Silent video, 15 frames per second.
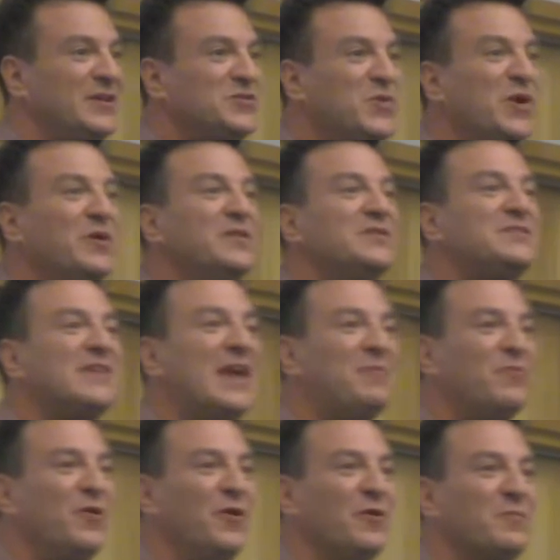we were in the same
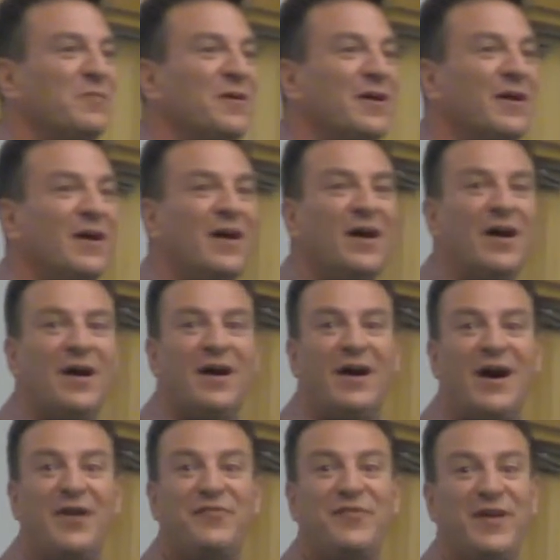room,
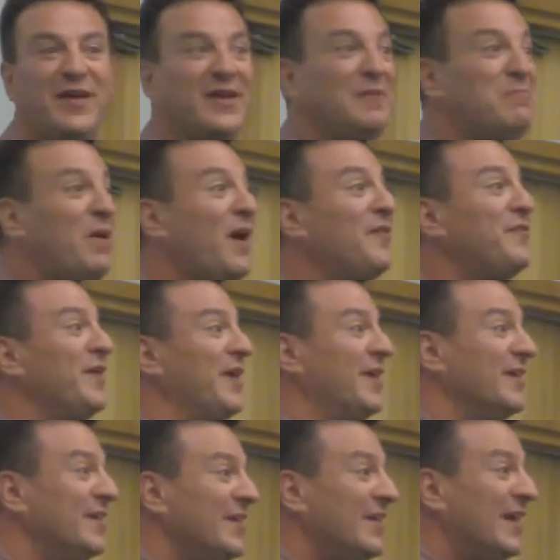huffing and puffing
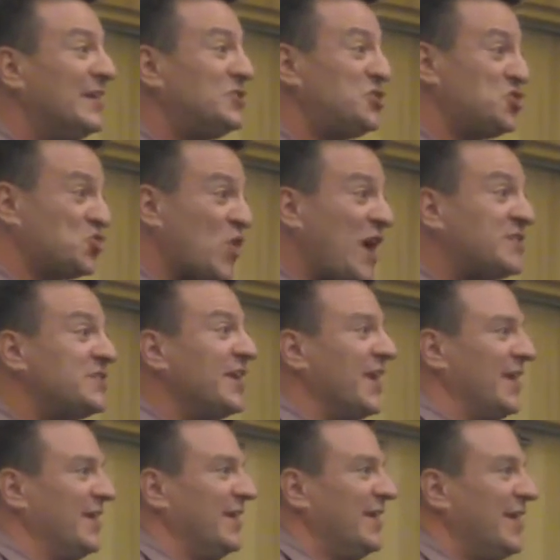and
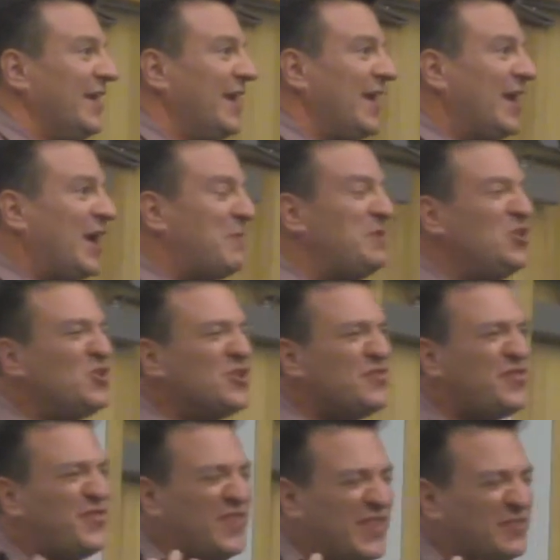stressing I mean, you could,
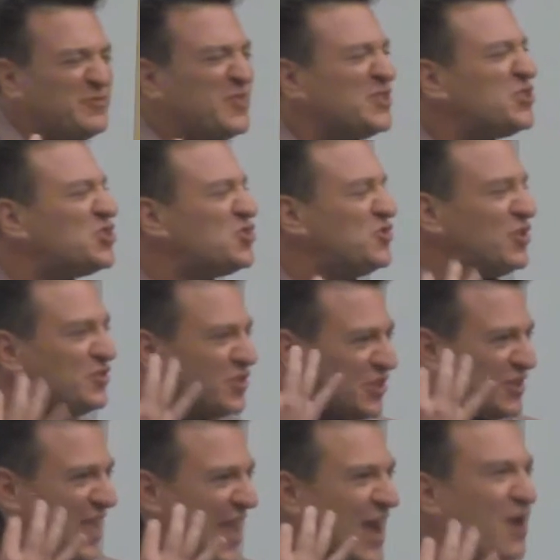the, the,
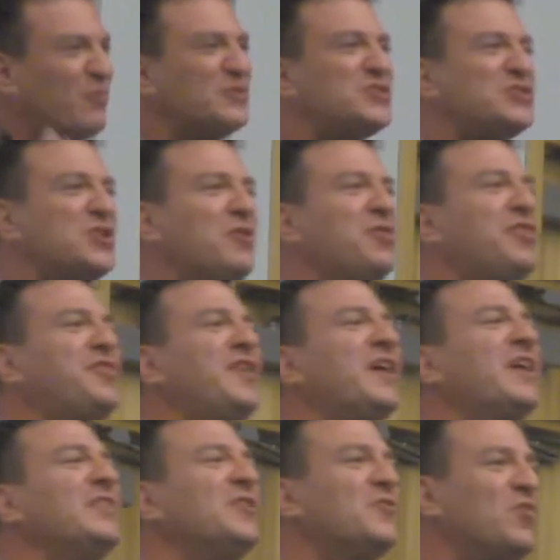the air was so thick
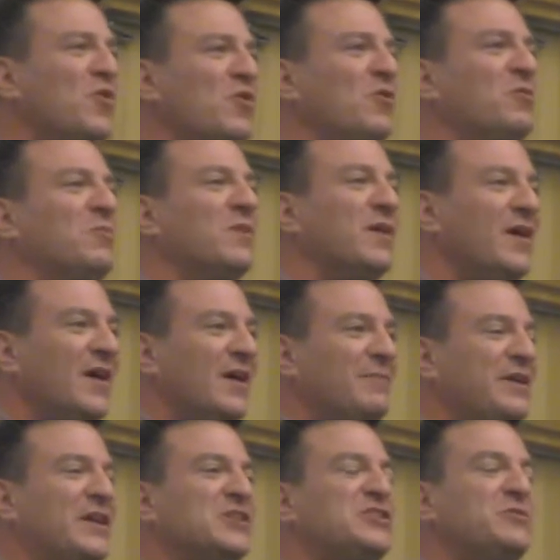in the room
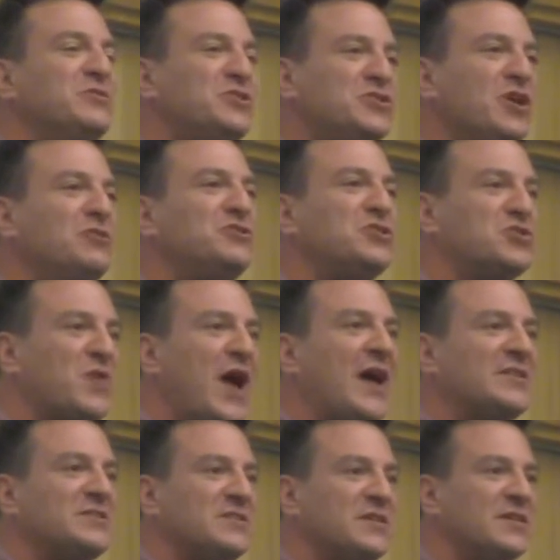because she was so
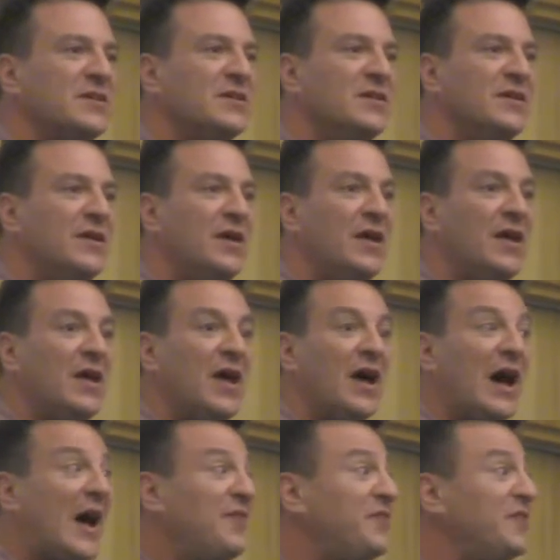stressed.
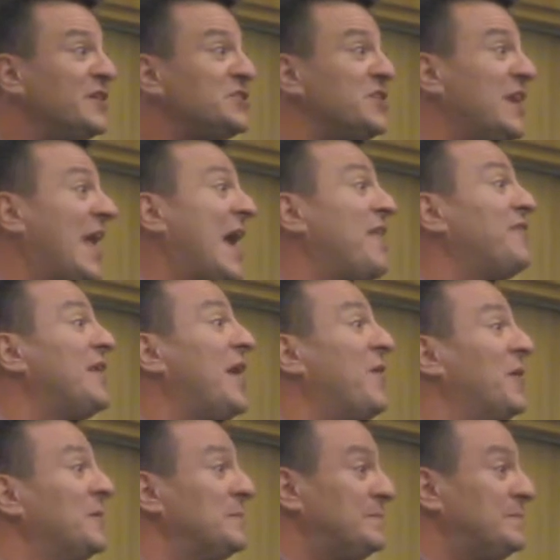I finished in a half an hour.